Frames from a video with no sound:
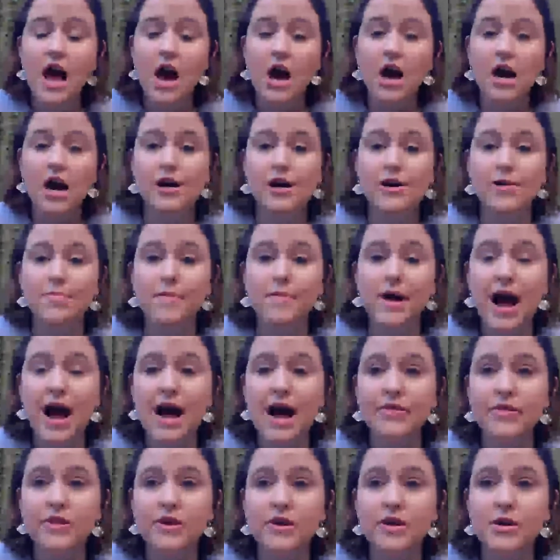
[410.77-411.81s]

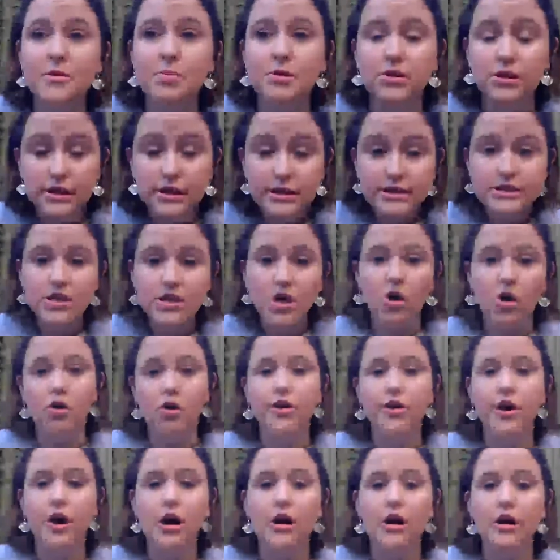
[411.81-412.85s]
had the police called
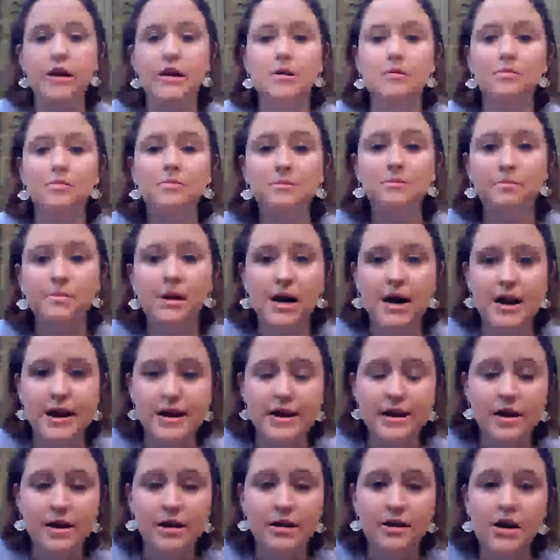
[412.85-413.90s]
on him by
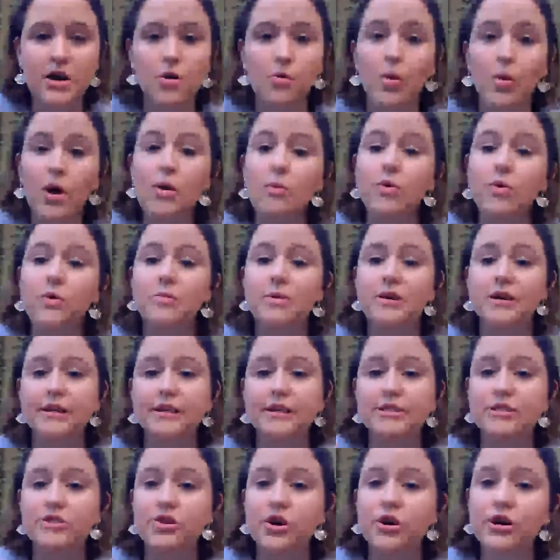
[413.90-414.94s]
a white woman, and it
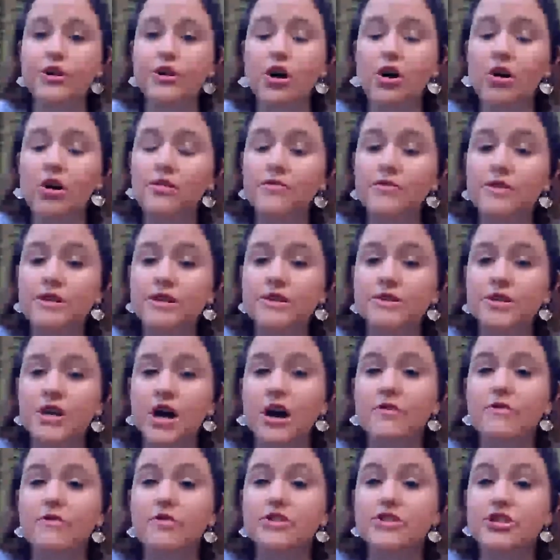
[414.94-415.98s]
started all of these
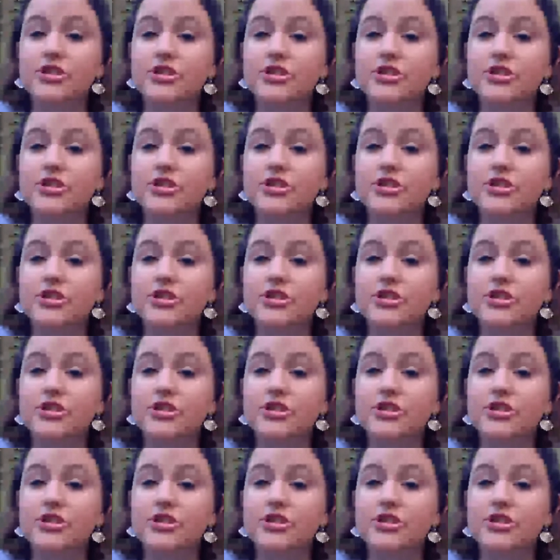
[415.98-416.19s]
conversations.